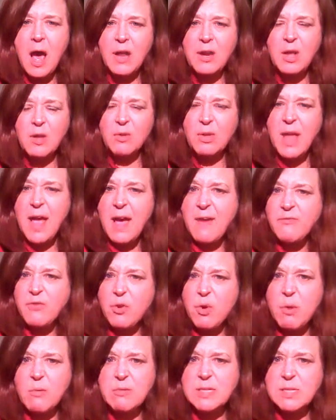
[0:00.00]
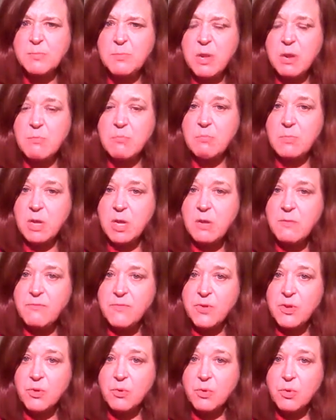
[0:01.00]
I know laughter always made me
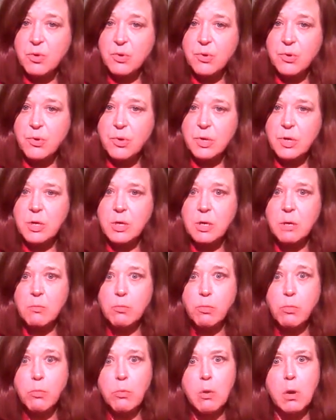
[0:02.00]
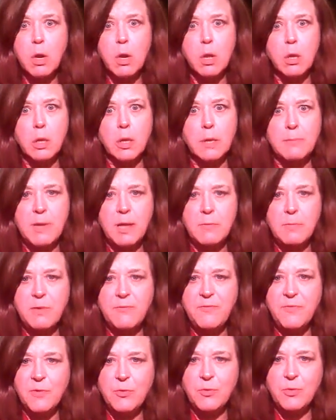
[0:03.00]
feel good, and it really made
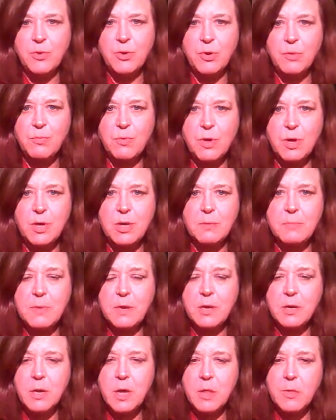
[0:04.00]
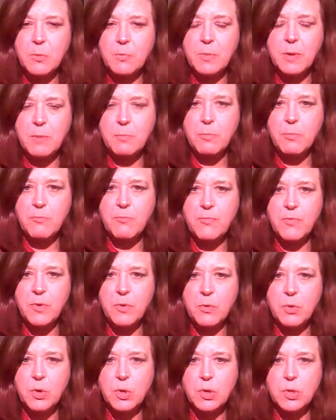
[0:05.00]
me feel good, but I could make other people
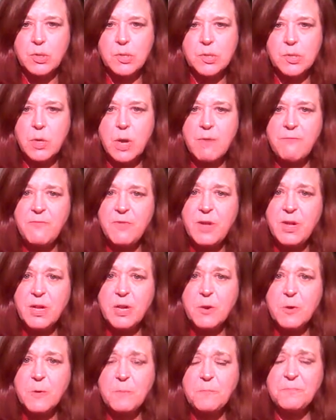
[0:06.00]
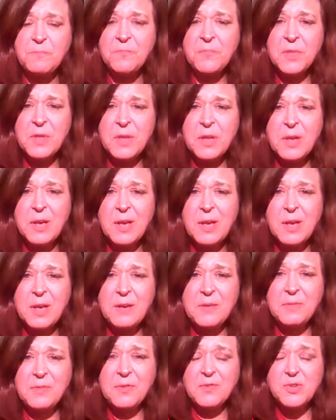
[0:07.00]
feel good. So I figure
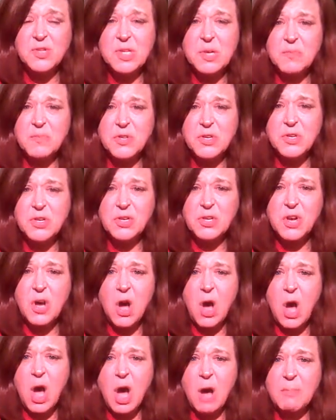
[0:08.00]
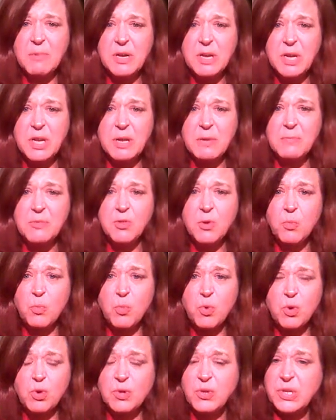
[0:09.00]
there's something to comedy. The
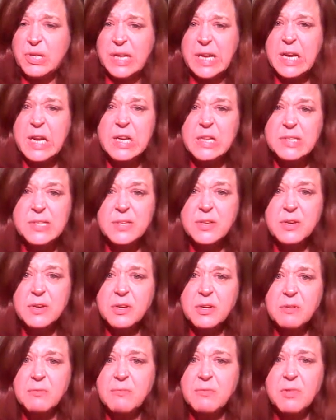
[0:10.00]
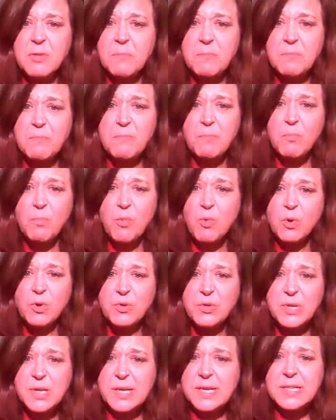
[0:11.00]
world needs it. The
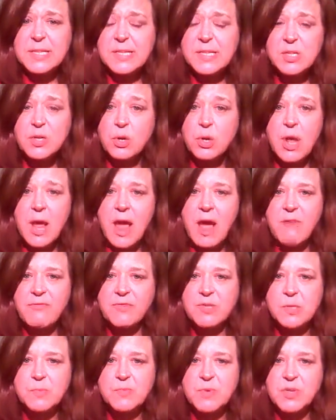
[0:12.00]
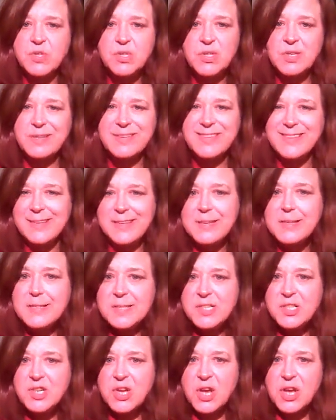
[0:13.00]
world needs to laugh, especially
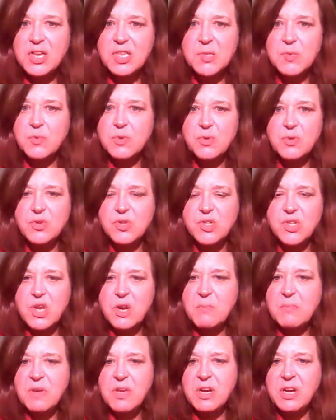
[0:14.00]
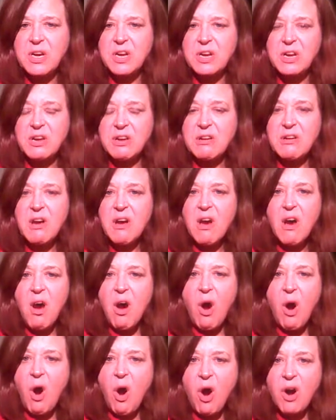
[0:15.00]
these days when there's so many
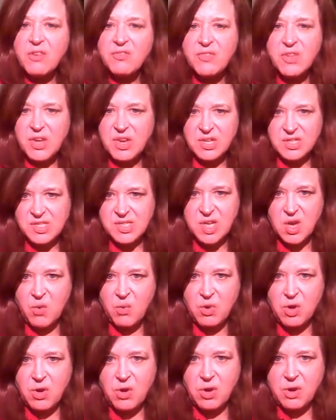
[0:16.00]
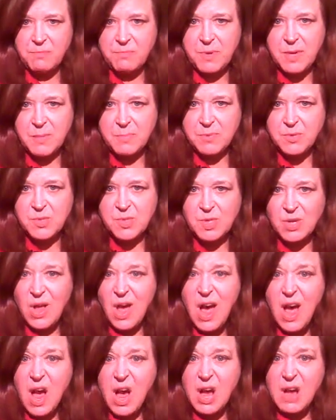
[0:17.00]
hard things going on in people's
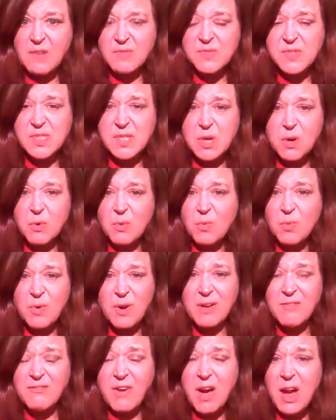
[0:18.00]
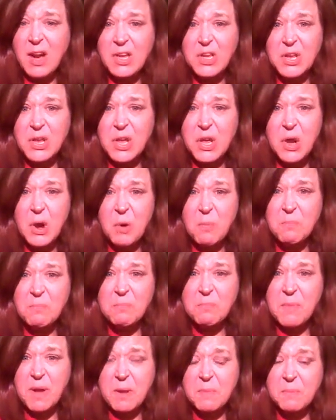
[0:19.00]
lives. So if I can help
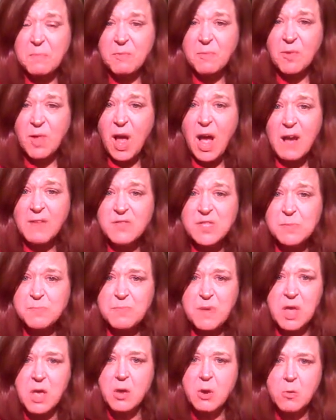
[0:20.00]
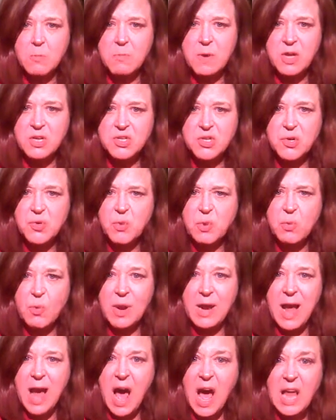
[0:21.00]
make lives better by doing
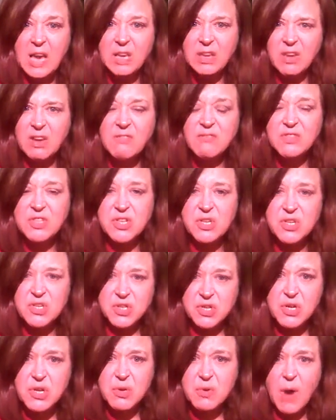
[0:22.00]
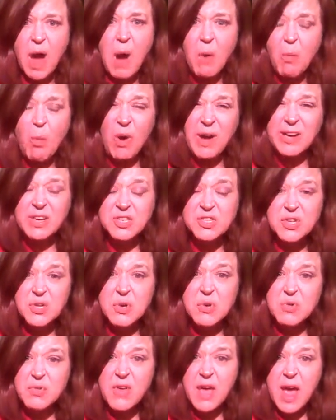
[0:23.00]
what I love to do, I want to
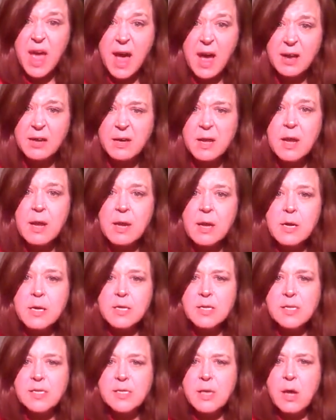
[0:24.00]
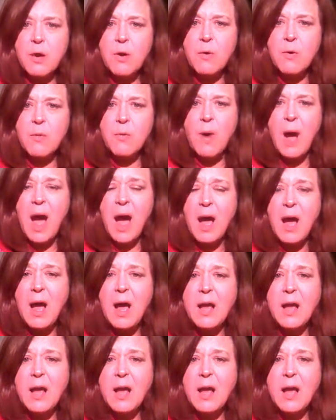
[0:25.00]
do that. So